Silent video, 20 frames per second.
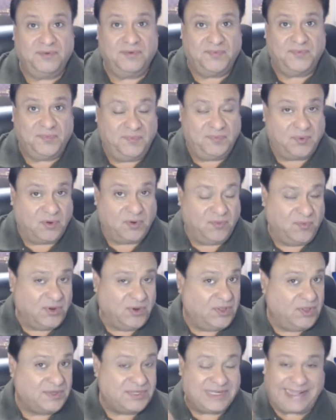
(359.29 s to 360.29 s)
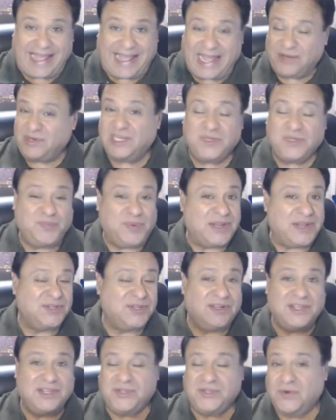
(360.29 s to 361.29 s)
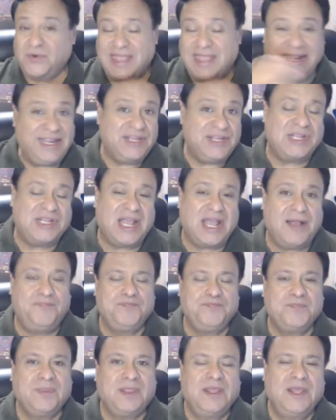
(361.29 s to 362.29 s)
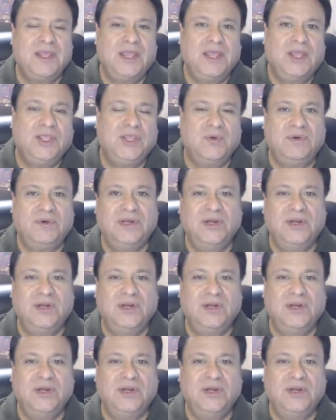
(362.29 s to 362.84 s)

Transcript: for whether it's a contract specialist or any job, you want to